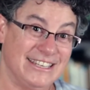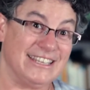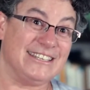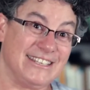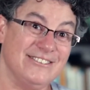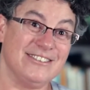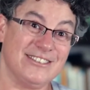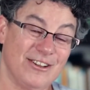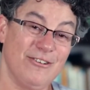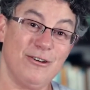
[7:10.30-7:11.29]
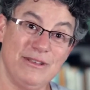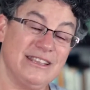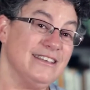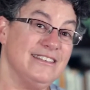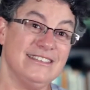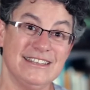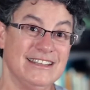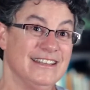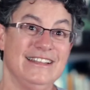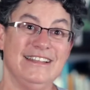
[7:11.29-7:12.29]
idea to use a donor because
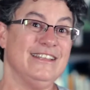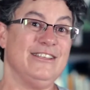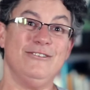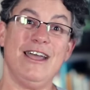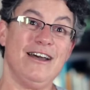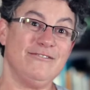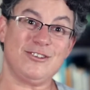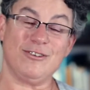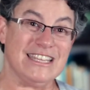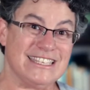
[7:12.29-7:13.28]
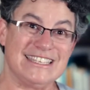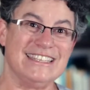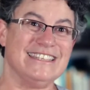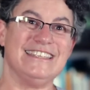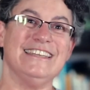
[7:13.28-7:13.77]
you have choices